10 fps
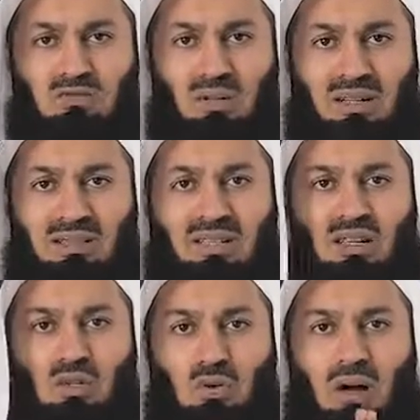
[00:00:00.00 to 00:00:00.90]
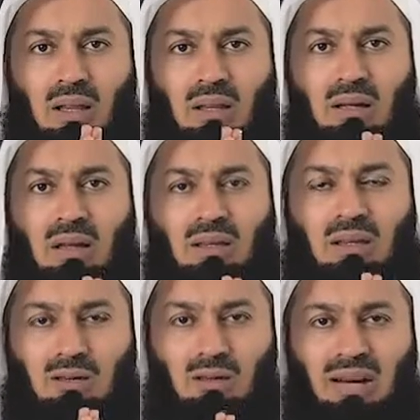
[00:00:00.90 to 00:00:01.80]
for indeed you are
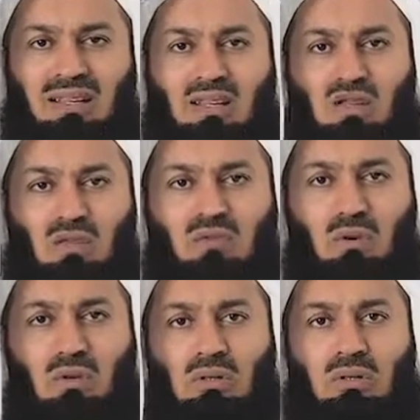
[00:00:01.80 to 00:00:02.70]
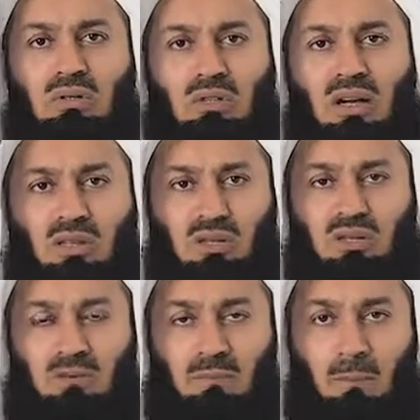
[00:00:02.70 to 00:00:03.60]
the greatest of all the
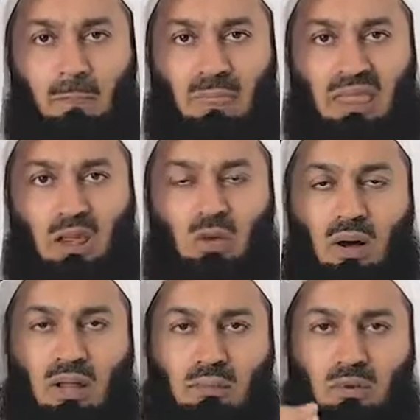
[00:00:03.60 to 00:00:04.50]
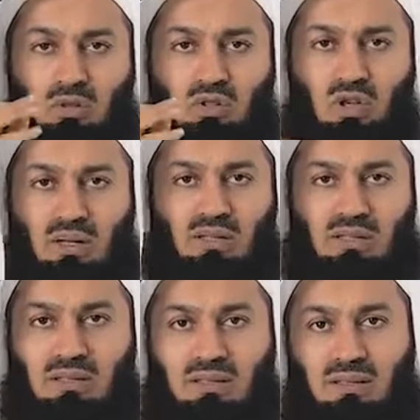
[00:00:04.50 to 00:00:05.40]
judges. You are the most
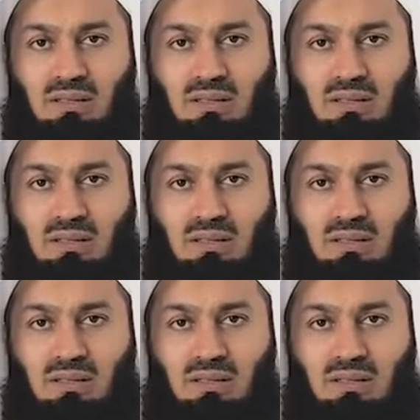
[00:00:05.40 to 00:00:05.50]
just.